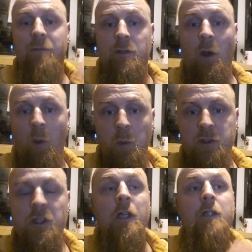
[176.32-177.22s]

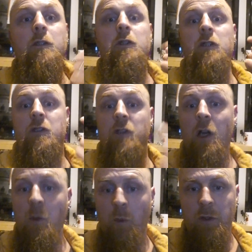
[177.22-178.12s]
goals. You should
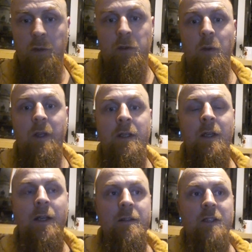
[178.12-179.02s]
know what you're doing.
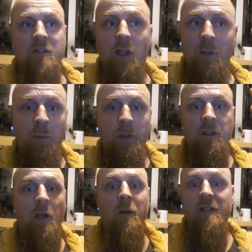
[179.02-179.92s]
There's no point
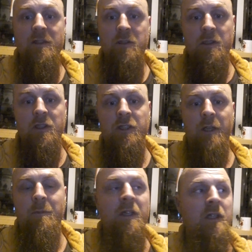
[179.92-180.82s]
going into the
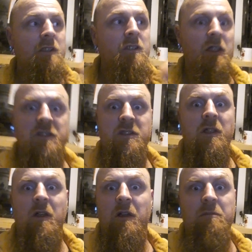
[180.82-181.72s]
gym just
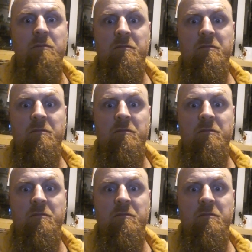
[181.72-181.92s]
to